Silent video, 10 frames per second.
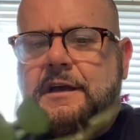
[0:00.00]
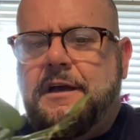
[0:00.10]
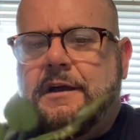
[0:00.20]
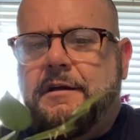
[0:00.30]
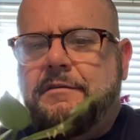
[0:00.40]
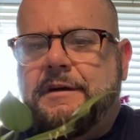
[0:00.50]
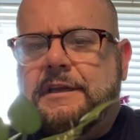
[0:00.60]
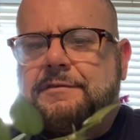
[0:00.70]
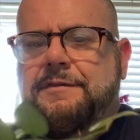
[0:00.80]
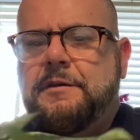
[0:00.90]

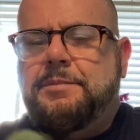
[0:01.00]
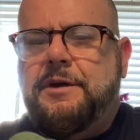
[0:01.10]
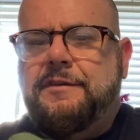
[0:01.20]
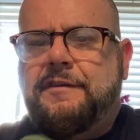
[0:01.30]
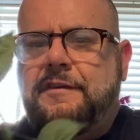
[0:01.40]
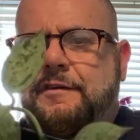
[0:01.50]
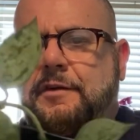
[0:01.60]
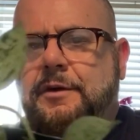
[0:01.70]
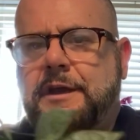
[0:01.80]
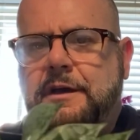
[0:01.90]
Like if you post this
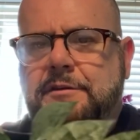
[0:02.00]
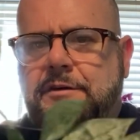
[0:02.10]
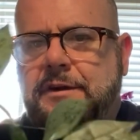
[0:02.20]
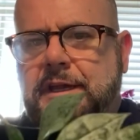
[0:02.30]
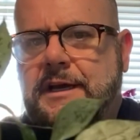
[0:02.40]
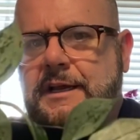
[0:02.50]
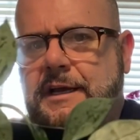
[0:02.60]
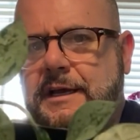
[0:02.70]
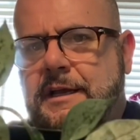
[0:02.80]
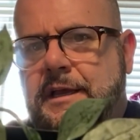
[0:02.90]
Hoya
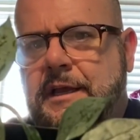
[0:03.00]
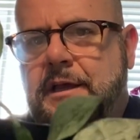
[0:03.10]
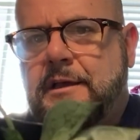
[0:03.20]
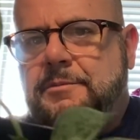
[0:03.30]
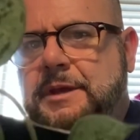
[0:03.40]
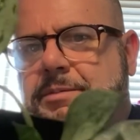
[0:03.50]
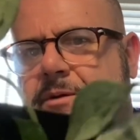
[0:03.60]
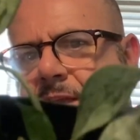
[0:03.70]
croniana, people can